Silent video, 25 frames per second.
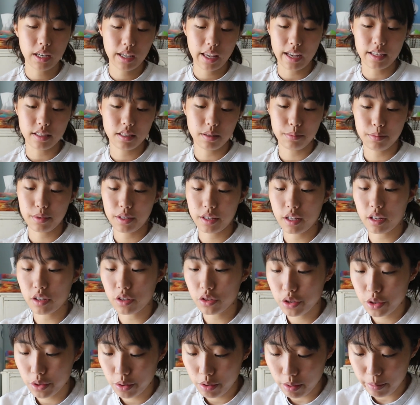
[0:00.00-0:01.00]
yes, I'll
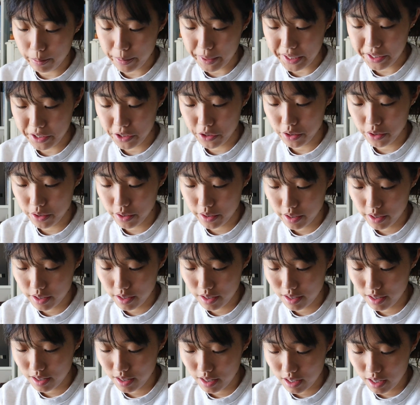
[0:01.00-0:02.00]
show you a picture.
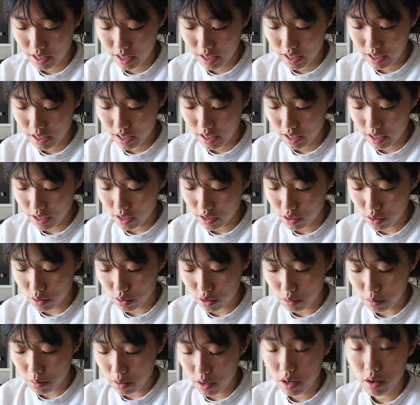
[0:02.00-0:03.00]
So
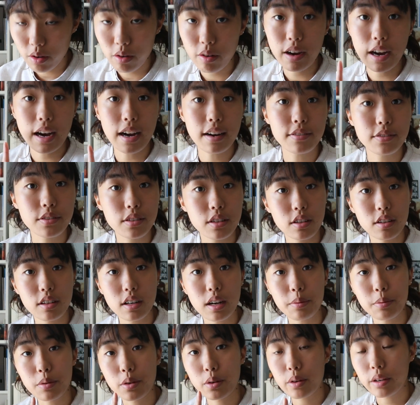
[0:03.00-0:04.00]
tomorrow after,
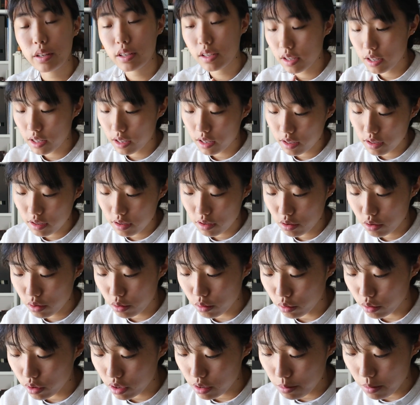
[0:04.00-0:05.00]
I'm going to
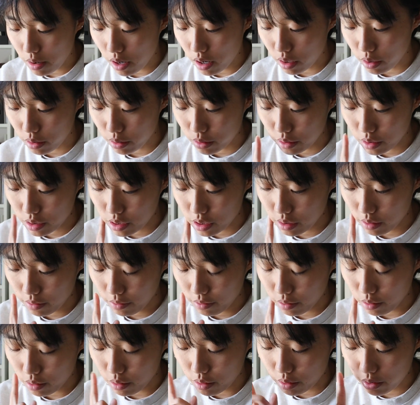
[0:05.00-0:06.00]
school tomorrow
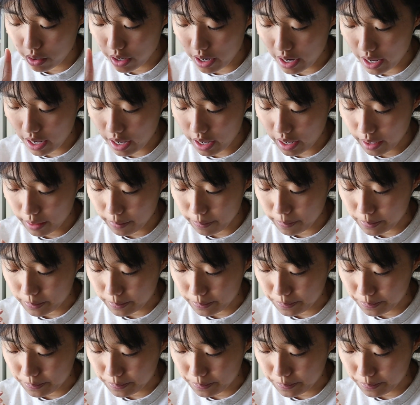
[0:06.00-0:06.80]
for a